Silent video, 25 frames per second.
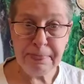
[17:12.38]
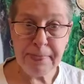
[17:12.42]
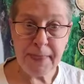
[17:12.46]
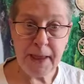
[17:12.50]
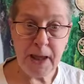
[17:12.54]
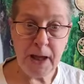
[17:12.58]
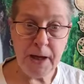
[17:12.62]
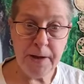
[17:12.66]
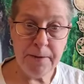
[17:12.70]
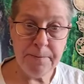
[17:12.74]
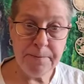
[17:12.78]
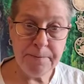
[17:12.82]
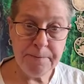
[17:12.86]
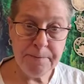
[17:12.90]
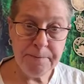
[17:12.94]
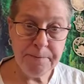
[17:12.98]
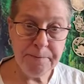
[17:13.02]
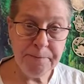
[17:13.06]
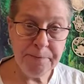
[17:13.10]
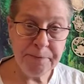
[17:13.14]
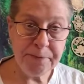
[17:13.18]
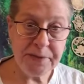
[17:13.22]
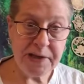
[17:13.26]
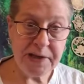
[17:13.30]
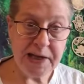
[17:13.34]
And
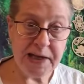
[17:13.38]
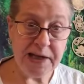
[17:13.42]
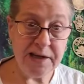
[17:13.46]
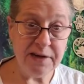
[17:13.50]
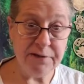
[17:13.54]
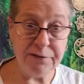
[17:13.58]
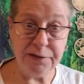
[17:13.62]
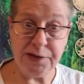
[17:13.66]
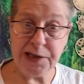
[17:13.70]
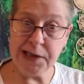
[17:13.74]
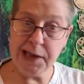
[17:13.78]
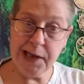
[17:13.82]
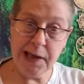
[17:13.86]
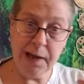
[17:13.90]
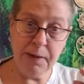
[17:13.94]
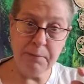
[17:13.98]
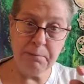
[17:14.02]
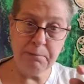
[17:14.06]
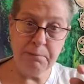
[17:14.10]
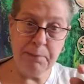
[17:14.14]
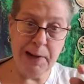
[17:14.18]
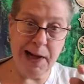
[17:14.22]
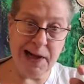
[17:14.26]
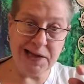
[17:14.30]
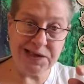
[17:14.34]
if you
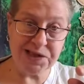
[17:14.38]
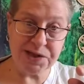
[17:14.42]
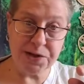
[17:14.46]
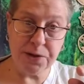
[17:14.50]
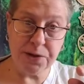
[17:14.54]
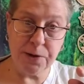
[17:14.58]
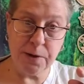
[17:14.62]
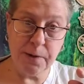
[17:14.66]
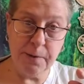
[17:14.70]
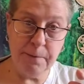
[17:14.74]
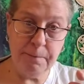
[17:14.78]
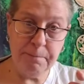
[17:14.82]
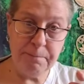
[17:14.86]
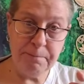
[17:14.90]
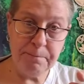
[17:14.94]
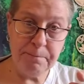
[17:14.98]
can't master